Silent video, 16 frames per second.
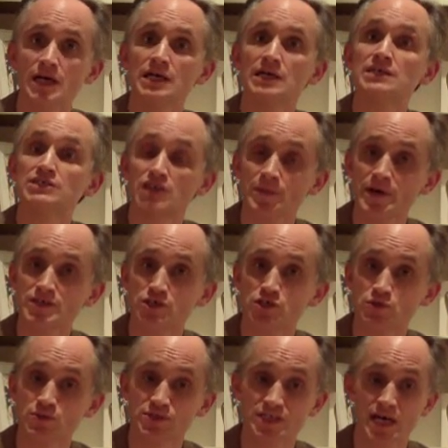Some agents
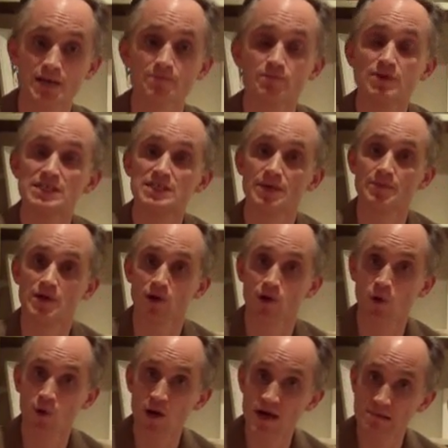will say, please send me a
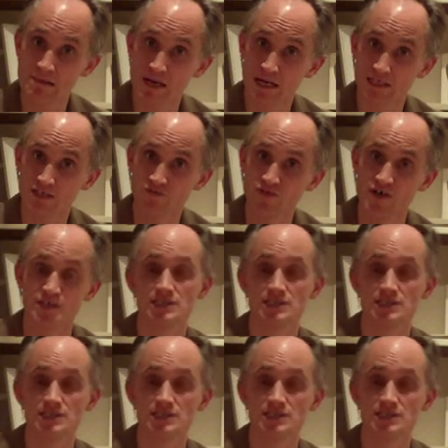query letter first.